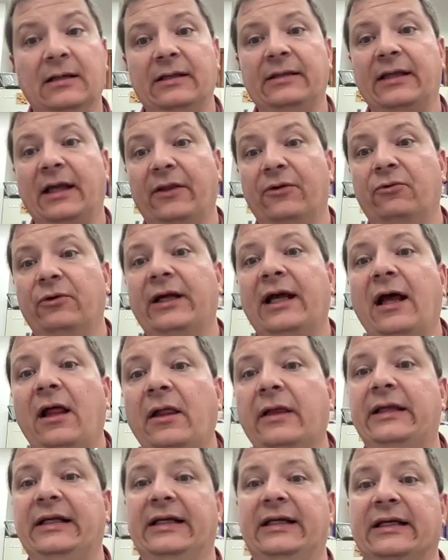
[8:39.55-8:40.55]
Now, the
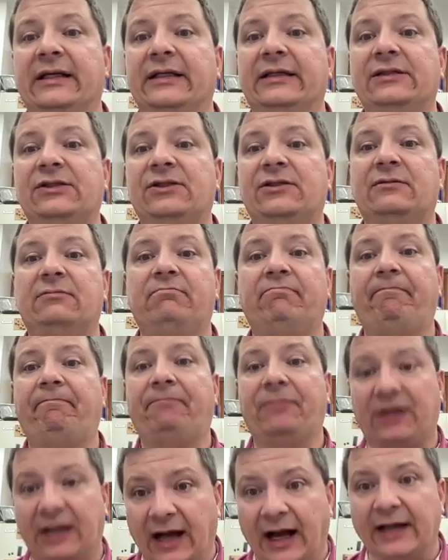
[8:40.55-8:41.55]
reality is
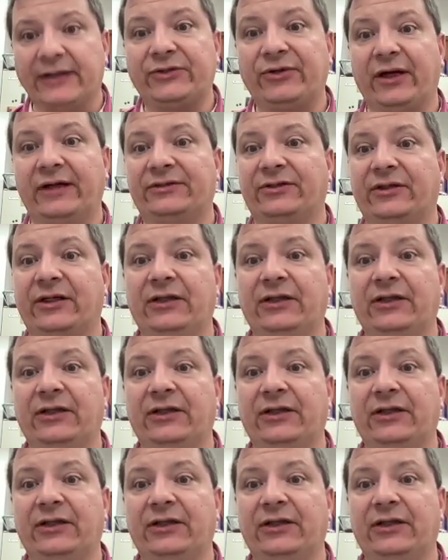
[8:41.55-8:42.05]
the contractor